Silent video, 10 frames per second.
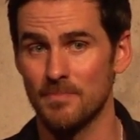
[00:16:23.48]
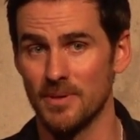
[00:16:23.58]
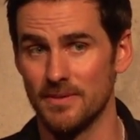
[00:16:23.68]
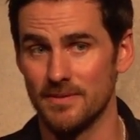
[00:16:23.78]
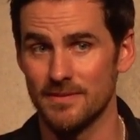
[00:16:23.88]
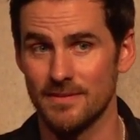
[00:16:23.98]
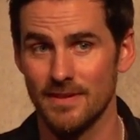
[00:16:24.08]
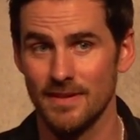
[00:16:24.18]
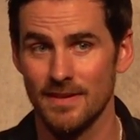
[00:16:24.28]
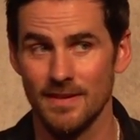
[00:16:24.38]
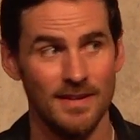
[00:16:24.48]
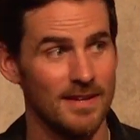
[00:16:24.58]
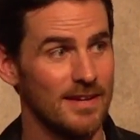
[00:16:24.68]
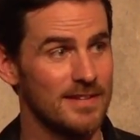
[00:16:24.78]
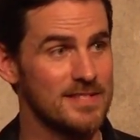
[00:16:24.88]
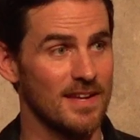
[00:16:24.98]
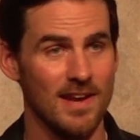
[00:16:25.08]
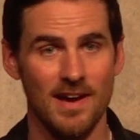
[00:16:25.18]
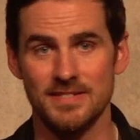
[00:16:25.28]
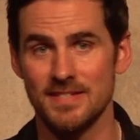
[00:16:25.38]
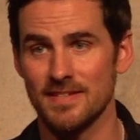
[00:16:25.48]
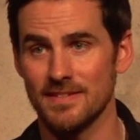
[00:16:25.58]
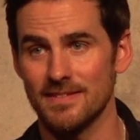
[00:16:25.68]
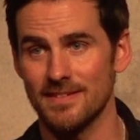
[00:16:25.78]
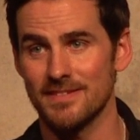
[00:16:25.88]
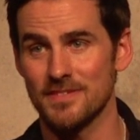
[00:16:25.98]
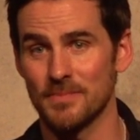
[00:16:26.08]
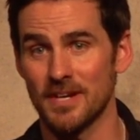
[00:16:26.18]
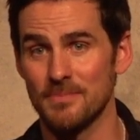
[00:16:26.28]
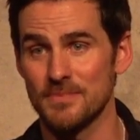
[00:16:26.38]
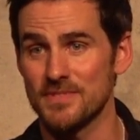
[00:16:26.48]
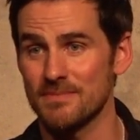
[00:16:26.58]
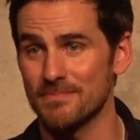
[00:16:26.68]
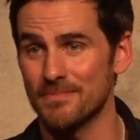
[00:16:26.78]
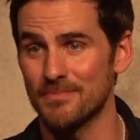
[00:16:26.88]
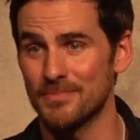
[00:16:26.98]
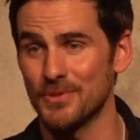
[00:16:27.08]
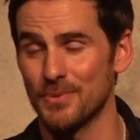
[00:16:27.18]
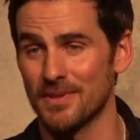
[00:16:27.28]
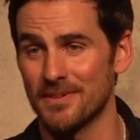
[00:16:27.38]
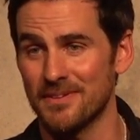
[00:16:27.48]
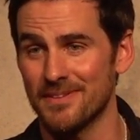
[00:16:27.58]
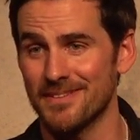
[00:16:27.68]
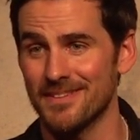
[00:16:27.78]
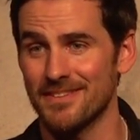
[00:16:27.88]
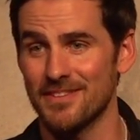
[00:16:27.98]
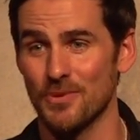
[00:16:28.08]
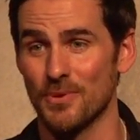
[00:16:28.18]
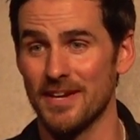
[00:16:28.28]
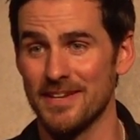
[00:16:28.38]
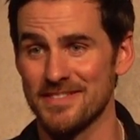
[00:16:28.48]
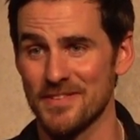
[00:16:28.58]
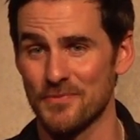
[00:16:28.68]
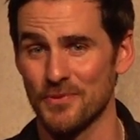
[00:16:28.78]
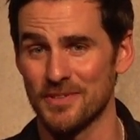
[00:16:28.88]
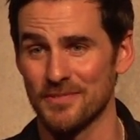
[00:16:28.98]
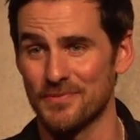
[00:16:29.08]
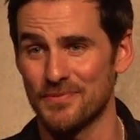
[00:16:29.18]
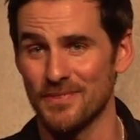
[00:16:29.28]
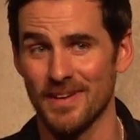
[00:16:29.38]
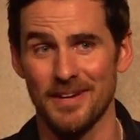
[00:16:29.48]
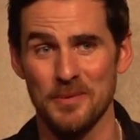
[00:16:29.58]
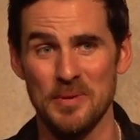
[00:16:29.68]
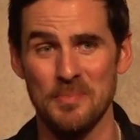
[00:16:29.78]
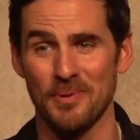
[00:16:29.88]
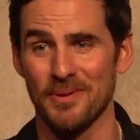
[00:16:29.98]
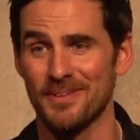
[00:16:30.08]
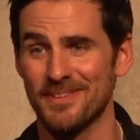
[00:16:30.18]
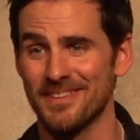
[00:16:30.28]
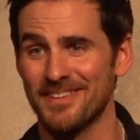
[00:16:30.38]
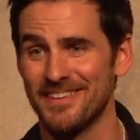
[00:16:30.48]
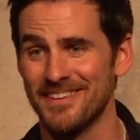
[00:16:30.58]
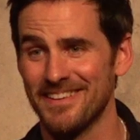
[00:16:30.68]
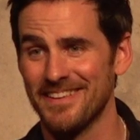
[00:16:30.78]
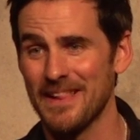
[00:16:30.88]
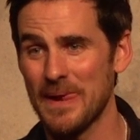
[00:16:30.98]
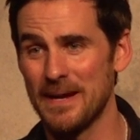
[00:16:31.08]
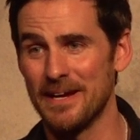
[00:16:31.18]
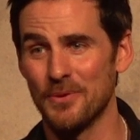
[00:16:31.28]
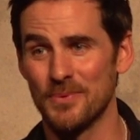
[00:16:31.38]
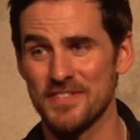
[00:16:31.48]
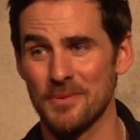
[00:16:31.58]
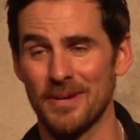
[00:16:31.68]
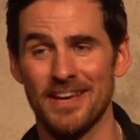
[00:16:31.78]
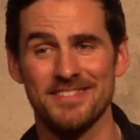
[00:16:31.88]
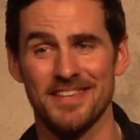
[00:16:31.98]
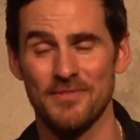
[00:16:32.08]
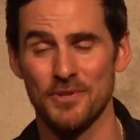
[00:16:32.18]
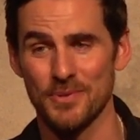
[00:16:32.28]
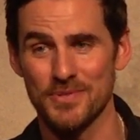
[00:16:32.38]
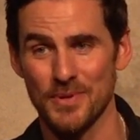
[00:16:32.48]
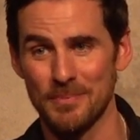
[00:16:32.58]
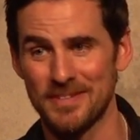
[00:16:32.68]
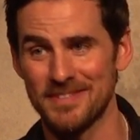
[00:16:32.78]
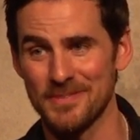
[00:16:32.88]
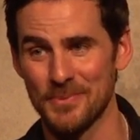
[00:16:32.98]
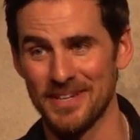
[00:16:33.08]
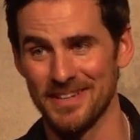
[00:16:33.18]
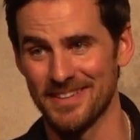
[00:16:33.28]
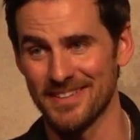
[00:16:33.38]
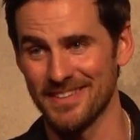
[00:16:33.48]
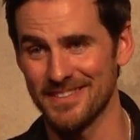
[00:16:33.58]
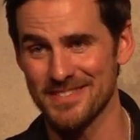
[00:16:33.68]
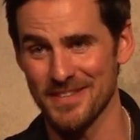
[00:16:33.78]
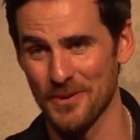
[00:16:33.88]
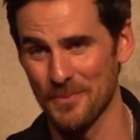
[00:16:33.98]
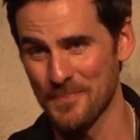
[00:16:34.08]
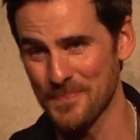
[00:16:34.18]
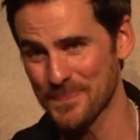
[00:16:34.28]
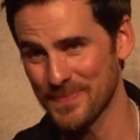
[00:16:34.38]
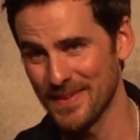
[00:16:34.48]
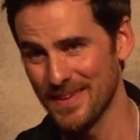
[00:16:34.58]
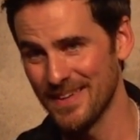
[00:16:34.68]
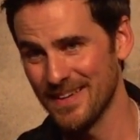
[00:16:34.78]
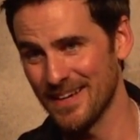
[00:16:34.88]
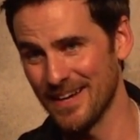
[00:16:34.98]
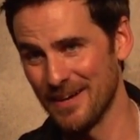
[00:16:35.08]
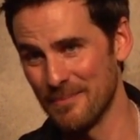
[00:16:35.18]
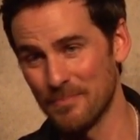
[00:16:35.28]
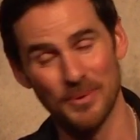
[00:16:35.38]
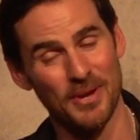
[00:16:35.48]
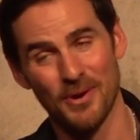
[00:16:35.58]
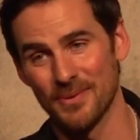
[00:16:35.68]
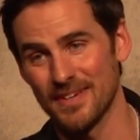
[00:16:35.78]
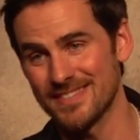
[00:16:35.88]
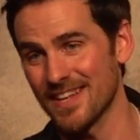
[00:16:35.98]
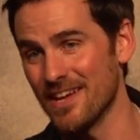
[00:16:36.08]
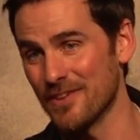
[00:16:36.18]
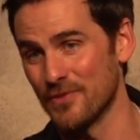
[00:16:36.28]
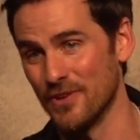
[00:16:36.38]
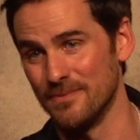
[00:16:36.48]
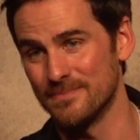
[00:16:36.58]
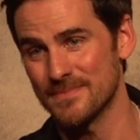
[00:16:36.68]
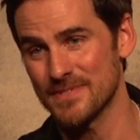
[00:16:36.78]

But it's a lot sometimes doing Q&A's in front of a lot of people when somebody hasn't given you a script to read. So, but no, it's a lot of fun.